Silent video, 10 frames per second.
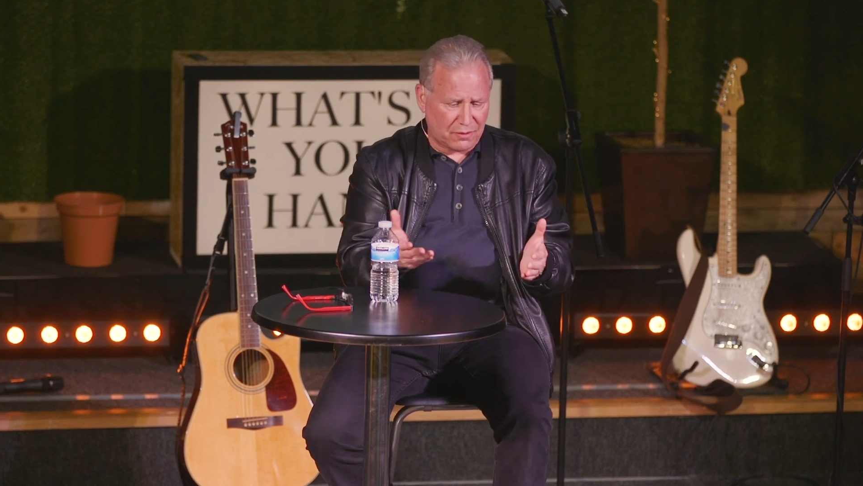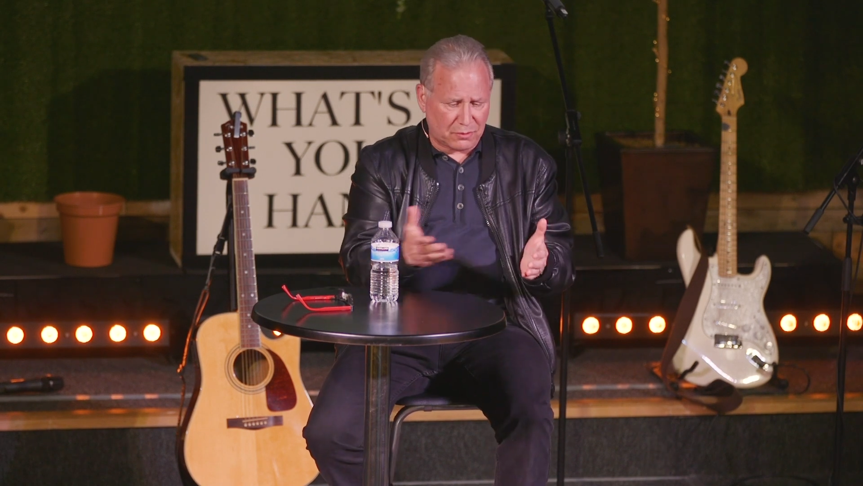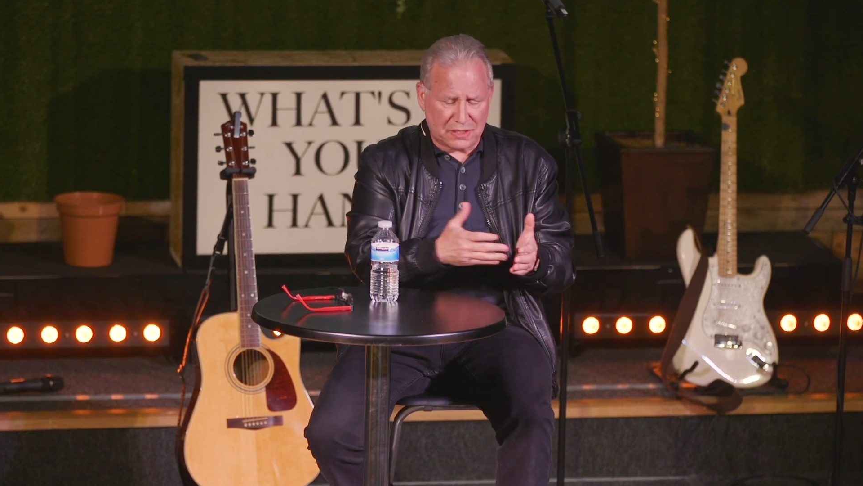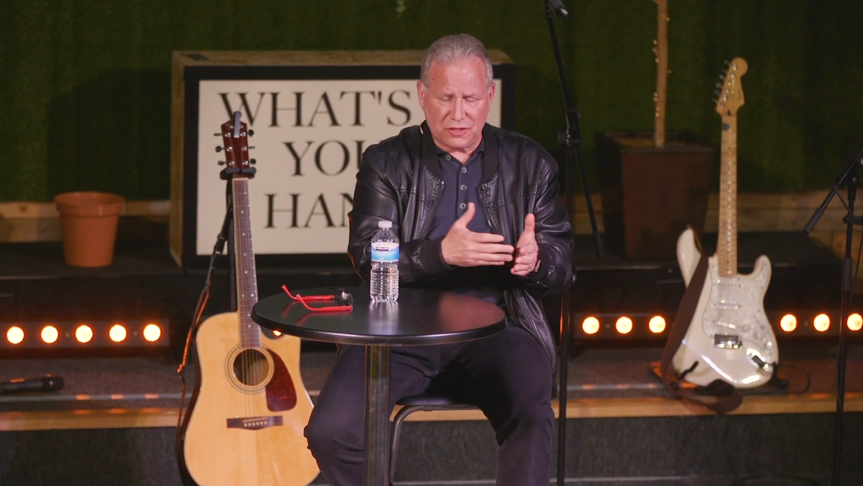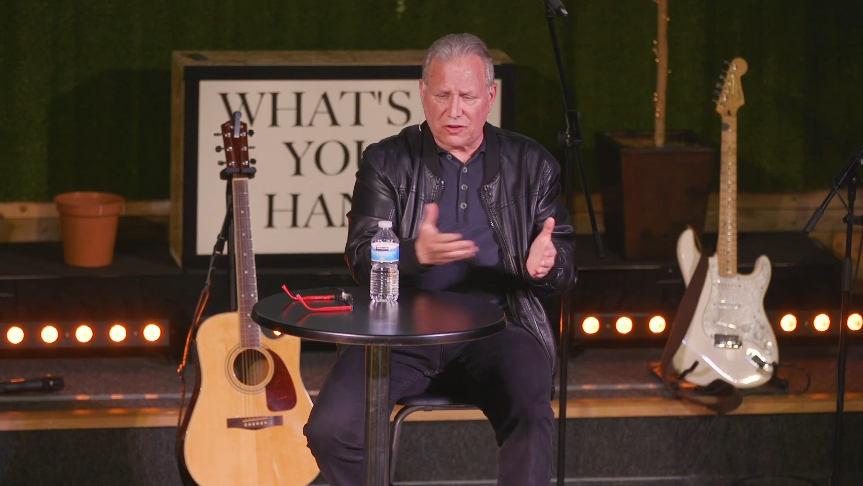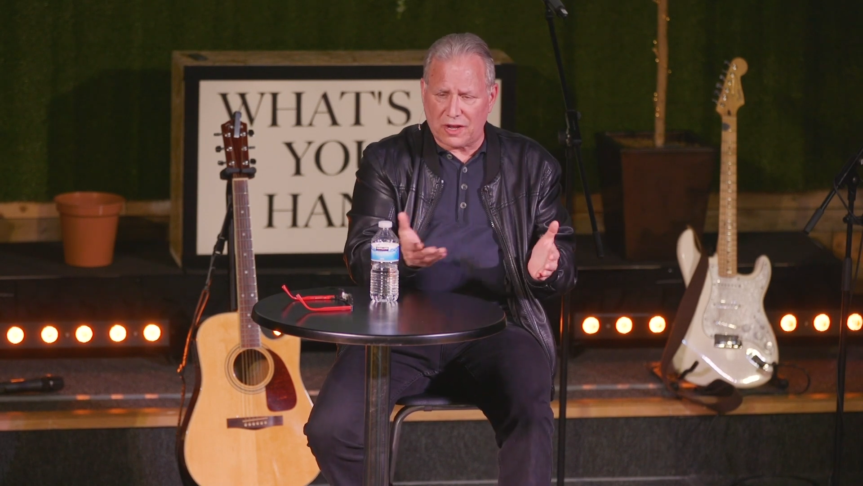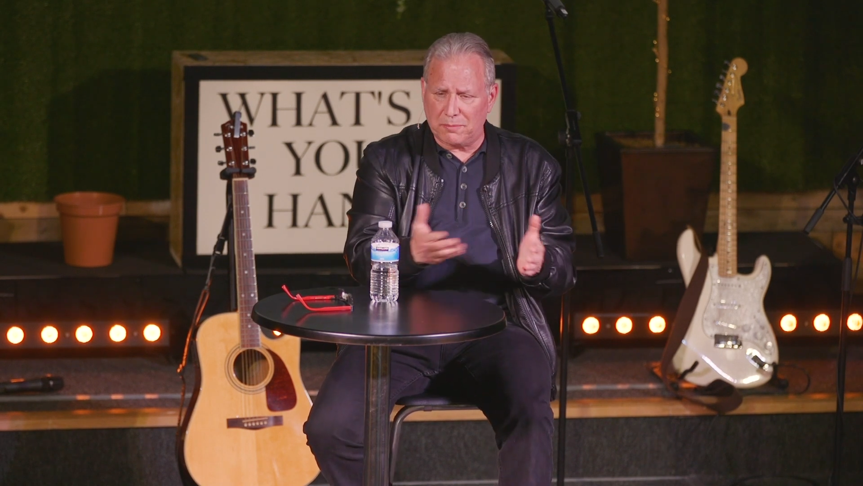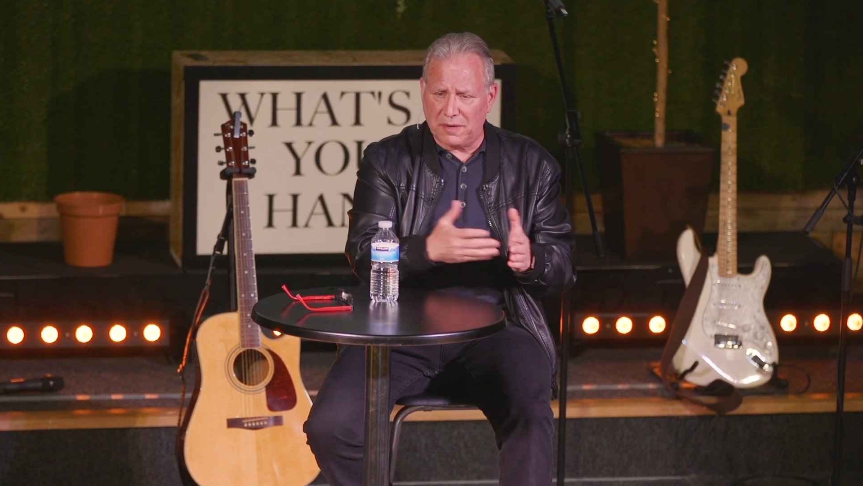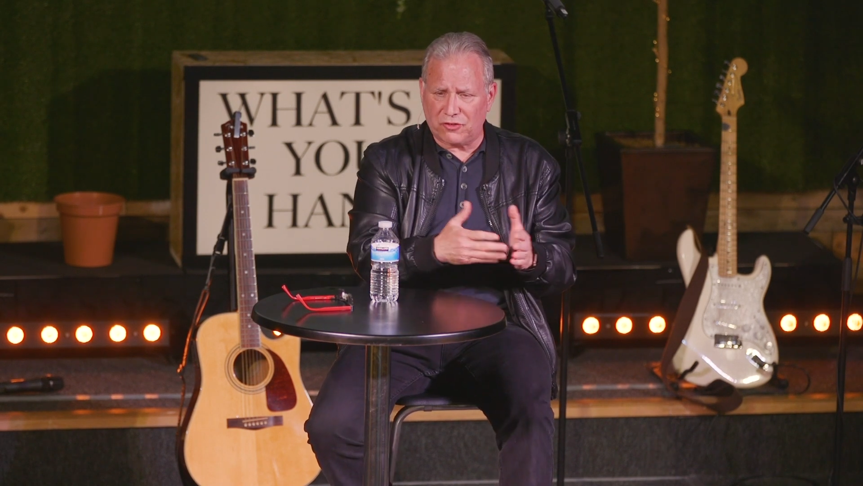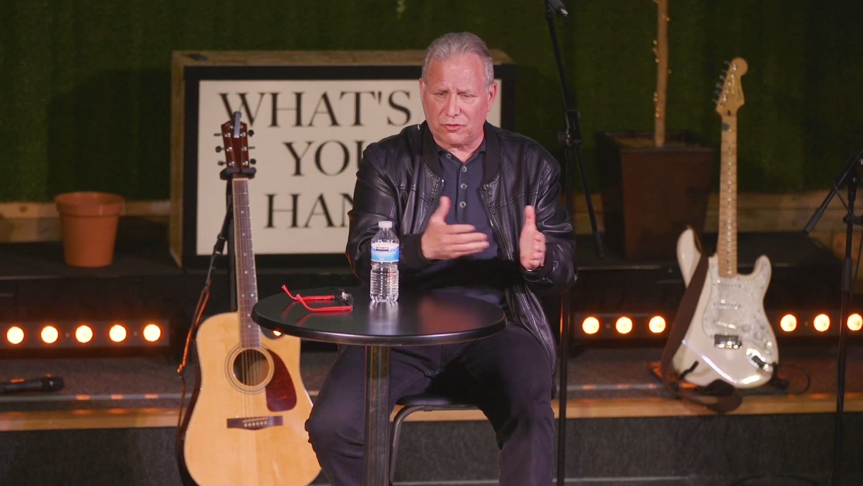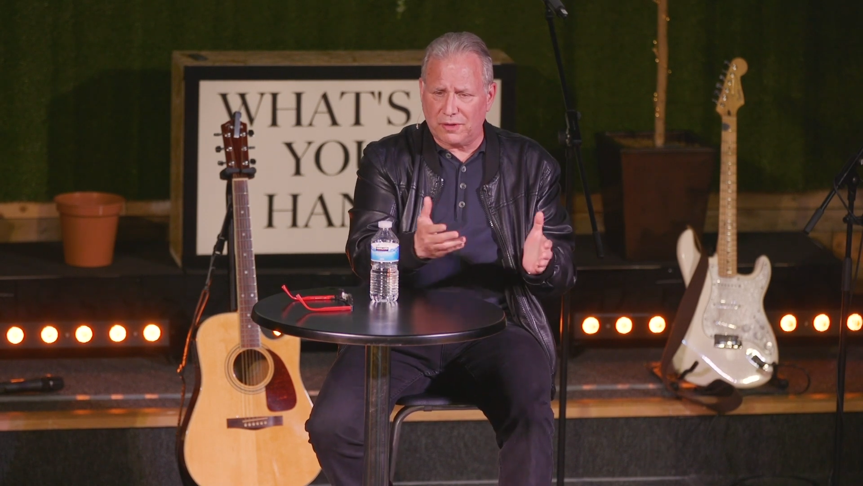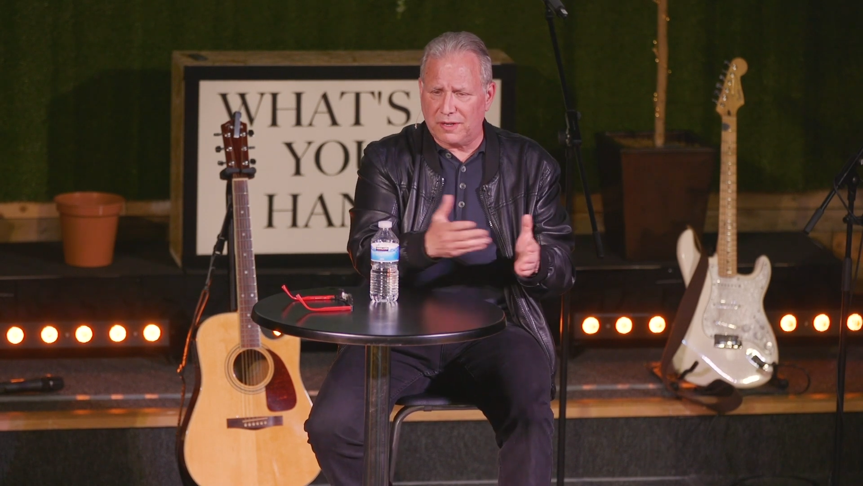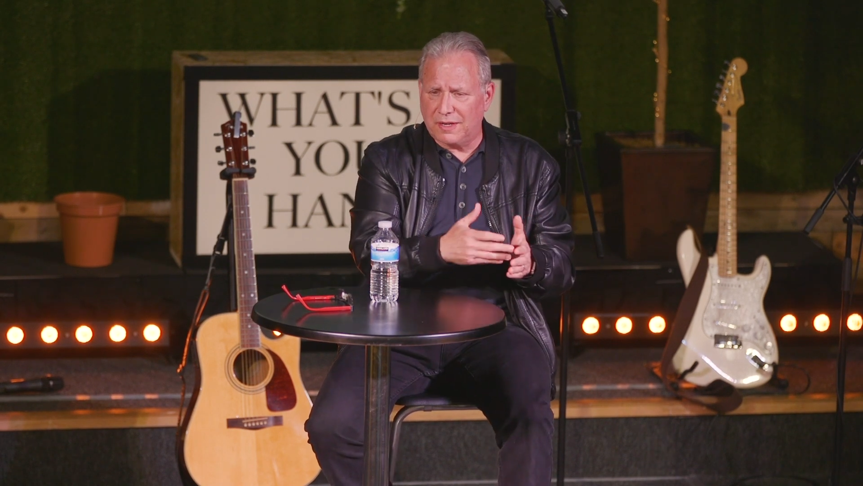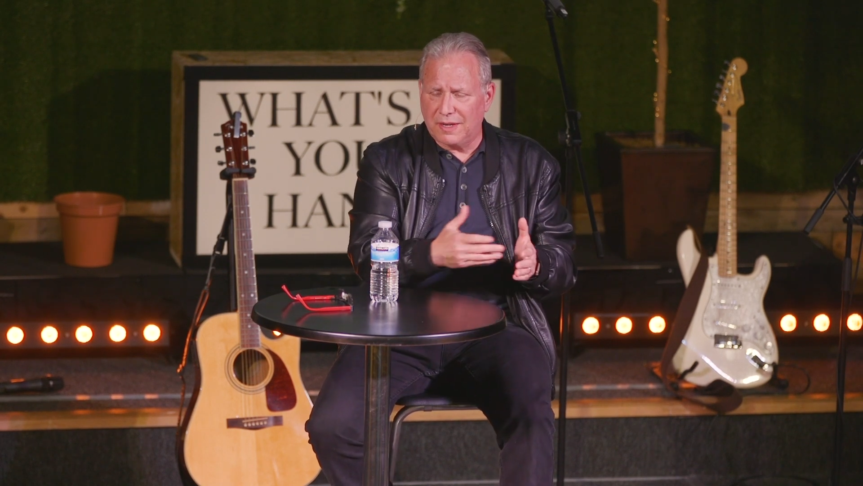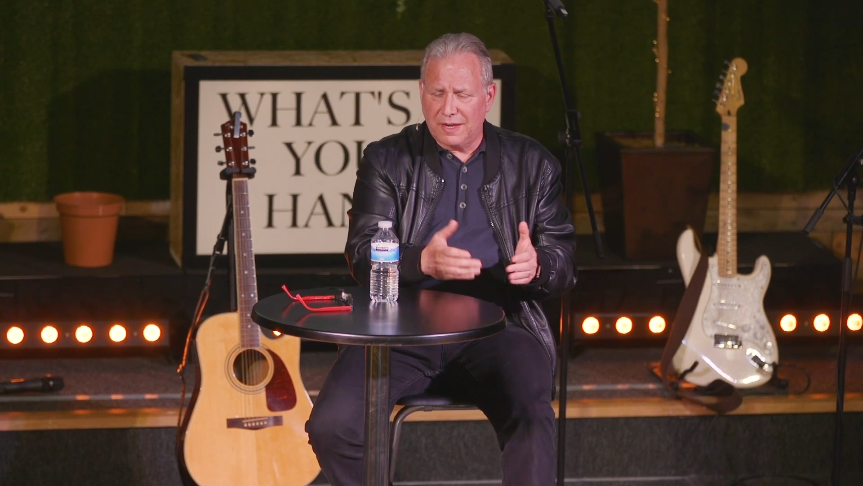we'll teach you how to measure it,